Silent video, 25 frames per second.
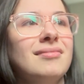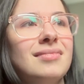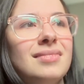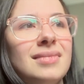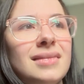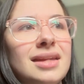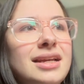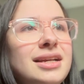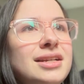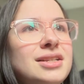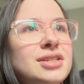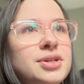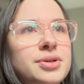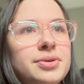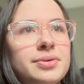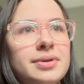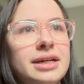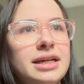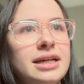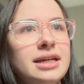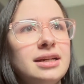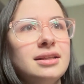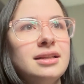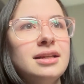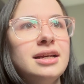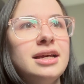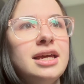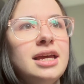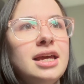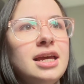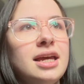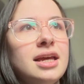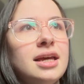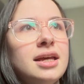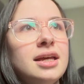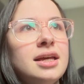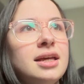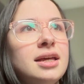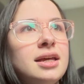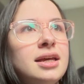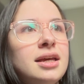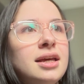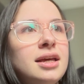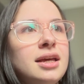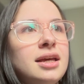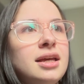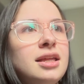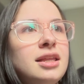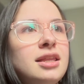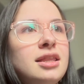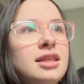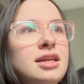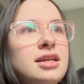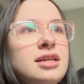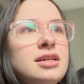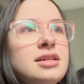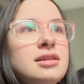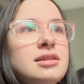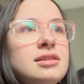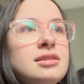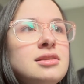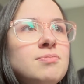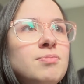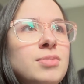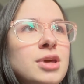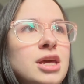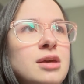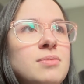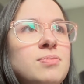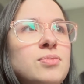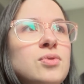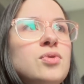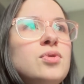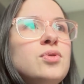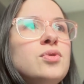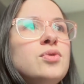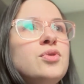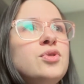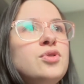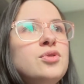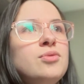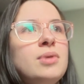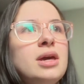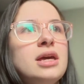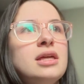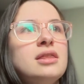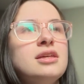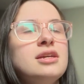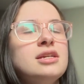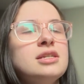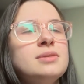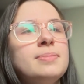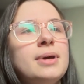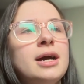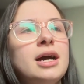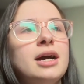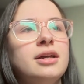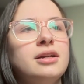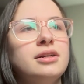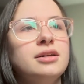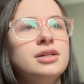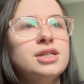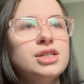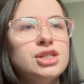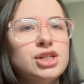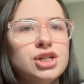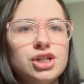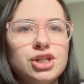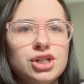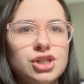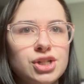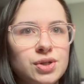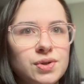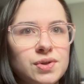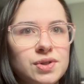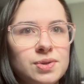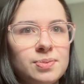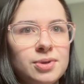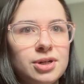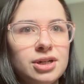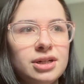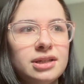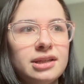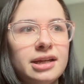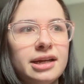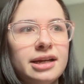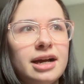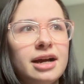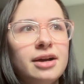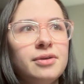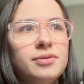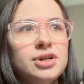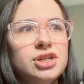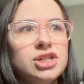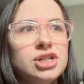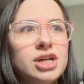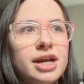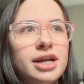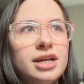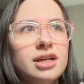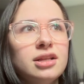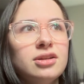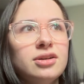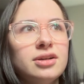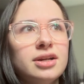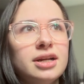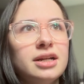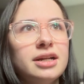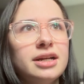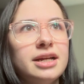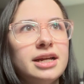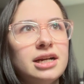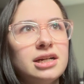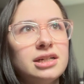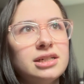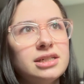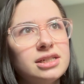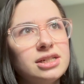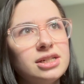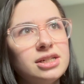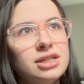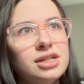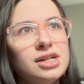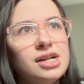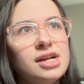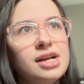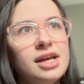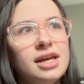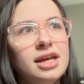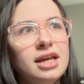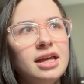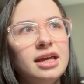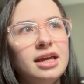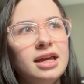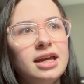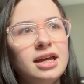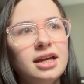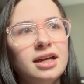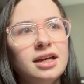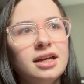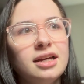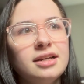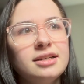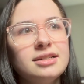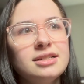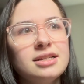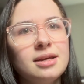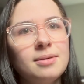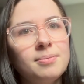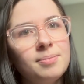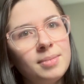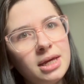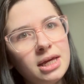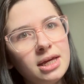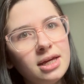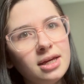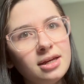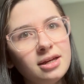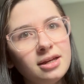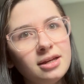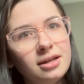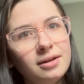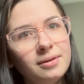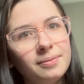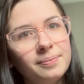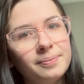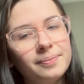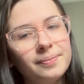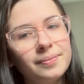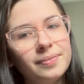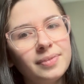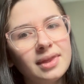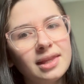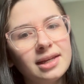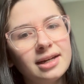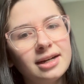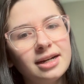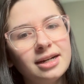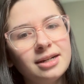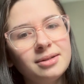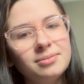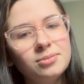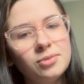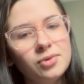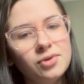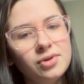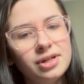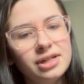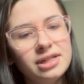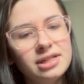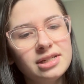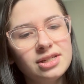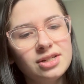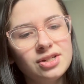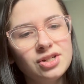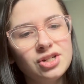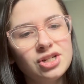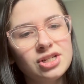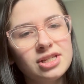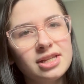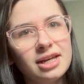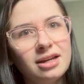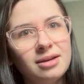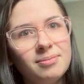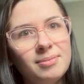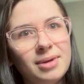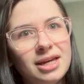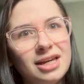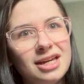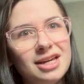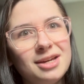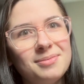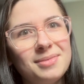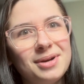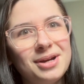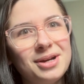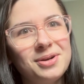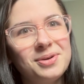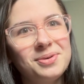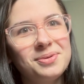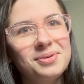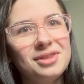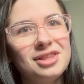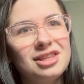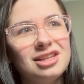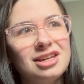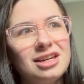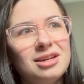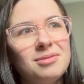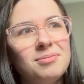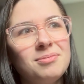it's great. Like, these people who make these patterns are so smart. Like, I wish I could look at a character and make it. I'm more into just like making my own thing